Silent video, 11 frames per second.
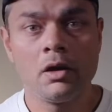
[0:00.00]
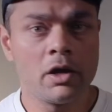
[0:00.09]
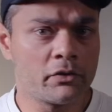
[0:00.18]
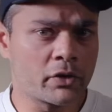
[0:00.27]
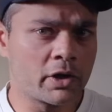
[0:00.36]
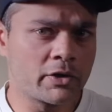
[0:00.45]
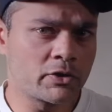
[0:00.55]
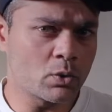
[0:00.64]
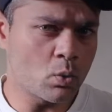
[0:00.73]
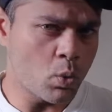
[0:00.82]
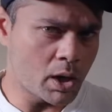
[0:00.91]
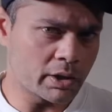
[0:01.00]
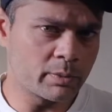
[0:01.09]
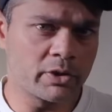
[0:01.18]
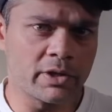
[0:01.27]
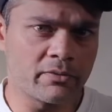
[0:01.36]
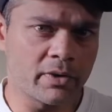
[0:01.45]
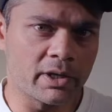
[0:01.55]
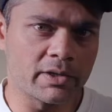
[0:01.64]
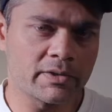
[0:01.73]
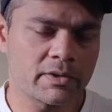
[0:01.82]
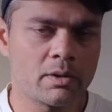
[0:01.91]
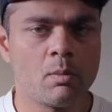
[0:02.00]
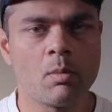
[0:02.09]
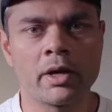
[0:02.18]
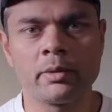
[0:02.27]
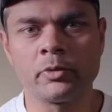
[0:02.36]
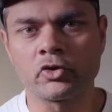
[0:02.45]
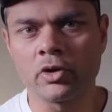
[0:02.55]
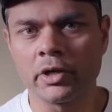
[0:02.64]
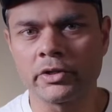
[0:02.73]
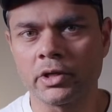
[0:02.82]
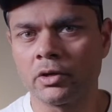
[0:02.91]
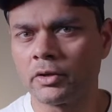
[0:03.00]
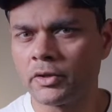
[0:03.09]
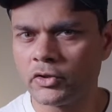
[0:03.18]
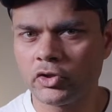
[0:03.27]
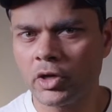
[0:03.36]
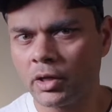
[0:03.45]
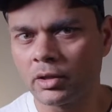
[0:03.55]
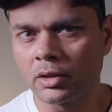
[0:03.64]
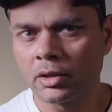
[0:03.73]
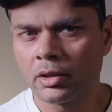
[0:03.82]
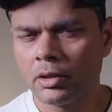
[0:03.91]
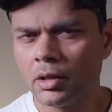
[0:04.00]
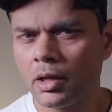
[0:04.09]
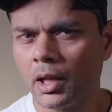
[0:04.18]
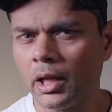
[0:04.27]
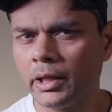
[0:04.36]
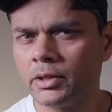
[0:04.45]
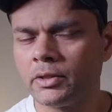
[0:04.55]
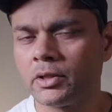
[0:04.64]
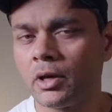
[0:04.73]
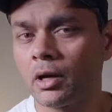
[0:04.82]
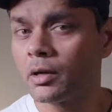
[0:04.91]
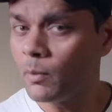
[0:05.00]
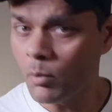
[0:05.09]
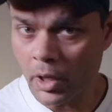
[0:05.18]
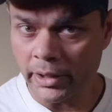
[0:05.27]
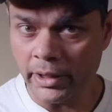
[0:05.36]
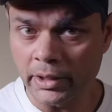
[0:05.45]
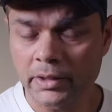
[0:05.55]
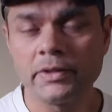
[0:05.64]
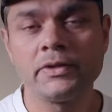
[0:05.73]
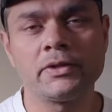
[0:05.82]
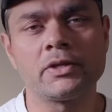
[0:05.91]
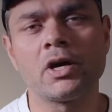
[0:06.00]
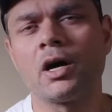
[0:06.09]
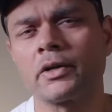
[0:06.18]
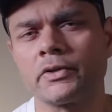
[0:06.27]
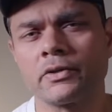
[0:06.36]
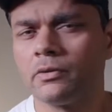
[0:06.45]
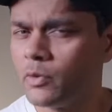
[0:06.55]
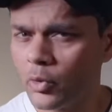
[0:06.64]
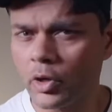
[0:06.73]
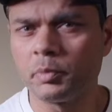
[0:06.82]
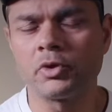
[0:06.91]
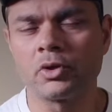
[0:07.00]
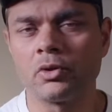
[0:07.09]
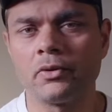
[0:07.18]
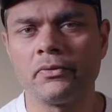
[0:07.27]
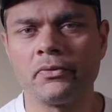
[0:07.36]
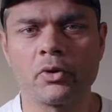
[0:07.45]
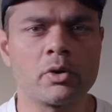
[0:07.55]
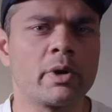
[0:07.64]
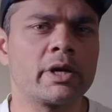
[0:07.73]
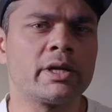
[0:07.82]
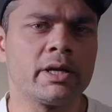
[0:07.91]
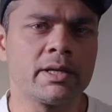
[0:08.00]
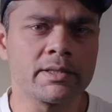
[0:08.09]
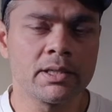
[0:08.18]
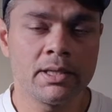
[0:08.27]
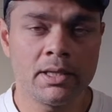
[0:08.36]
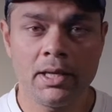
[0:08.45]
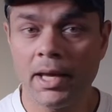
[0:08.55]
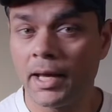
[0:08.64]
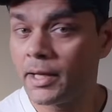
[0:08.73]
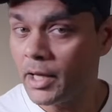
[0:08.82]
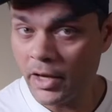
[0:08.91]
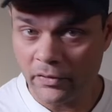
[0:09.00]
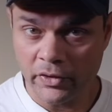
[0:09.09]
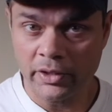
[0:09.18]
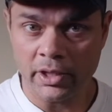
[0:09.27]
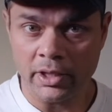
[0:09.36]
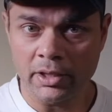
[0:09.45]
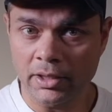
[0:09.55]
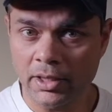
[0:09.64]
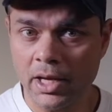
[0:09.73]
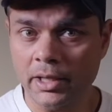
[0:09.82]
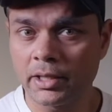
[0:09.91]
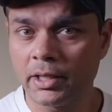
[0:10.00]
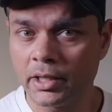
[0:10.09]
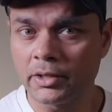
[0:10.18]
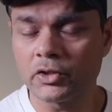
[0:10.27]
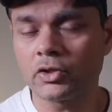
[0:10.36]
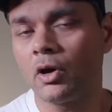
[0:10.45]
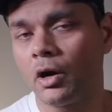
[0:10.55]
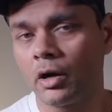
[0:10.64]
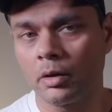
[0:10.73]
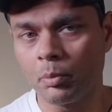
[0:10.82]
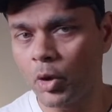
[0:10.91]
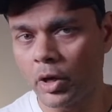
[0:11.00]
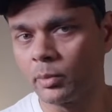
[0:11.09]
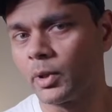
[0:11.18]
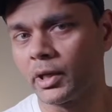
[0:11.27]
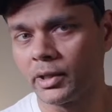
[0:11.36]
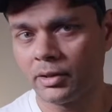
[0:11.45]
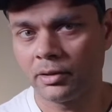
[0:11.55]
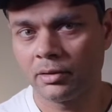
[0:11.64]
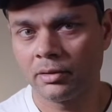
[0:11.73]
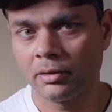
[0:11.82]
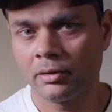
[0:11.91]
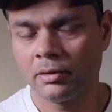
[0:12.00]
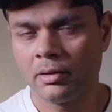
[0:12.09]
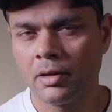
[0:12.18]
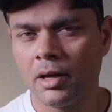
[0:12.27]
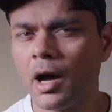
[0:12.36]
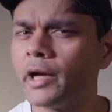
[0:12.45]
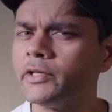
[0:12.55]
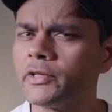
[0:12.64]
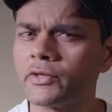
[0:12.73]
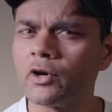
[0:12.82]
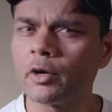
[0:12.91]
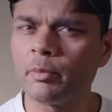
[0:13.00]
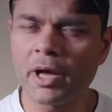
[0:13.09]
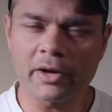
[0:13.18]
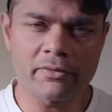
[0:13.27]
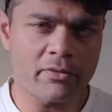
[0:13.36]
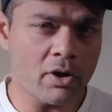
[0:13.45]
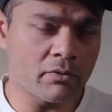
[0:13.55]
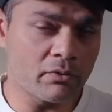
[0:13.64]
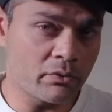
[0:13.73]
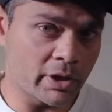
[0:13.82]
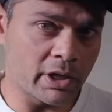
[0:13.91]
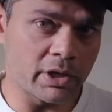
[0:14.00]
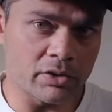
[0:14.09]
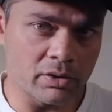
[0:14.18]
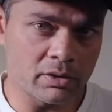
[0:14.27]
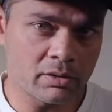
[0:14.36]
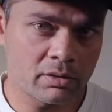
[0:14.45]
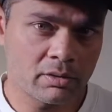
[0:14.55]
Hey friends, welcome to Think Finance. My name is Raj, and on this channel, I like to talk money, stocks, crypto, 401ks, and everything that hits our bottom line. I just got back from vacation.